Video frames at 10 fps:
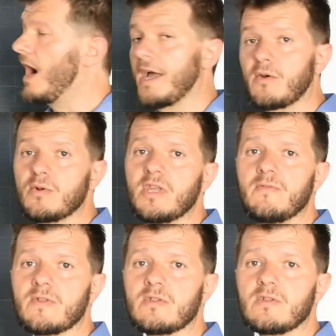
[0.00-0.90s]
I could
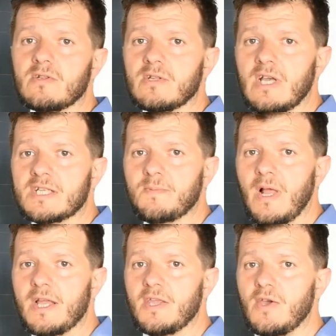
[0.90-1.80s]
even
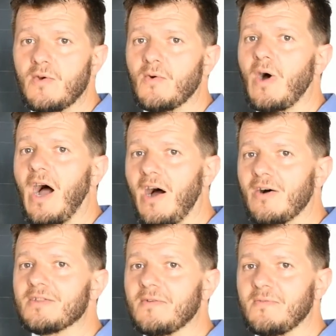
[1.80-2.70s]
explain you
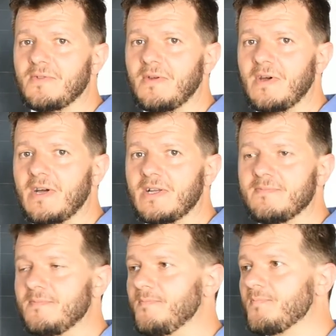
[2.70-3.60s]
how the
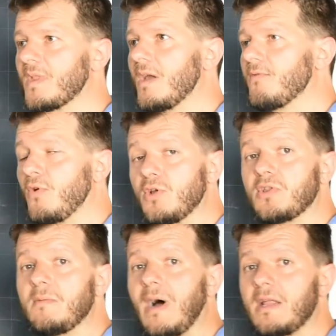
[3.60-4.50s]

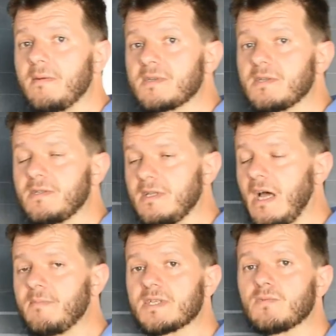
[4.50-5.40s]

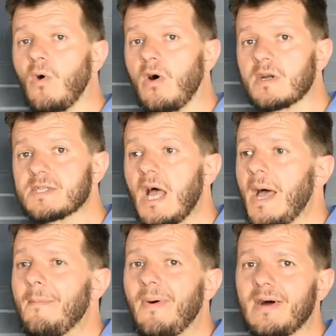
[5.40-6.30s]
fluidodynamics works,
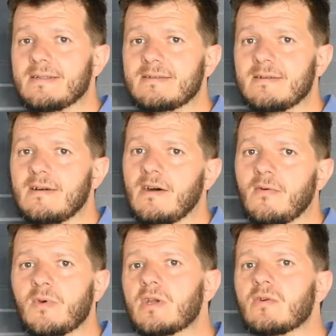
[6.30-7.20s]
but
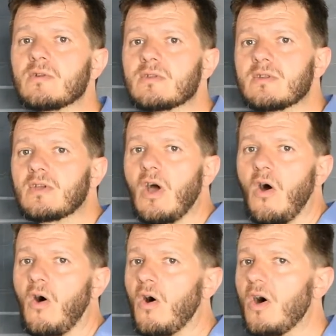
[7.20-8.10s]
we could
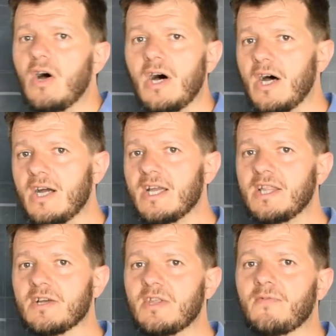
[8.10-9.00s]
go
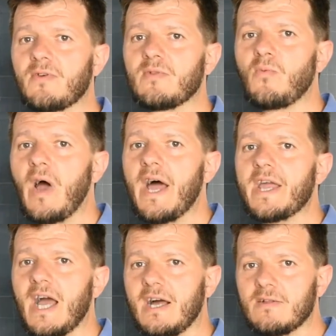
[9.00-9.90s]
in a different
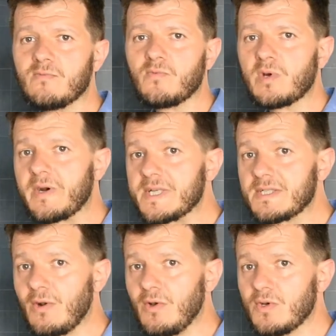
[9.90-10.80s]
way and we risk
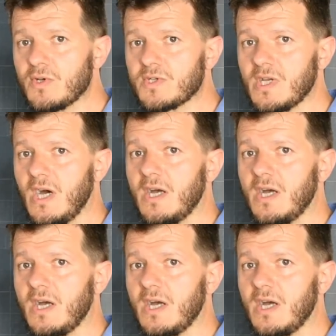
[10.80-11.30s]
to lose